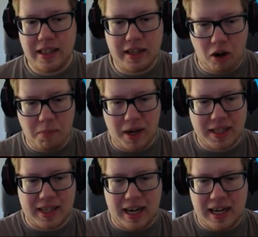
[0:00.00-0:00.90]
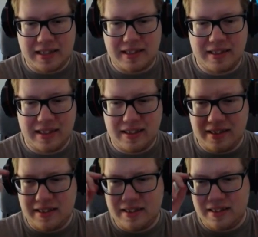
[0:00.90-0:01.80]
And oh my god,
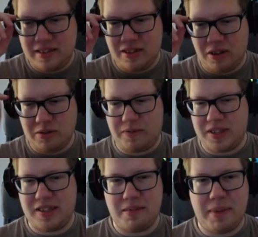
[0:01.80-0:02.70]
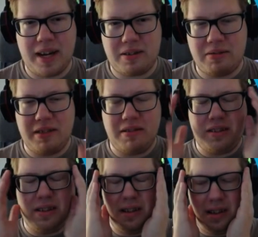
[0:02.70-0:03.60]
those things in the background.
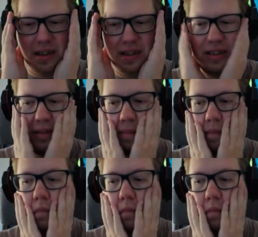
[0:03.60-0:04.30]
Oh.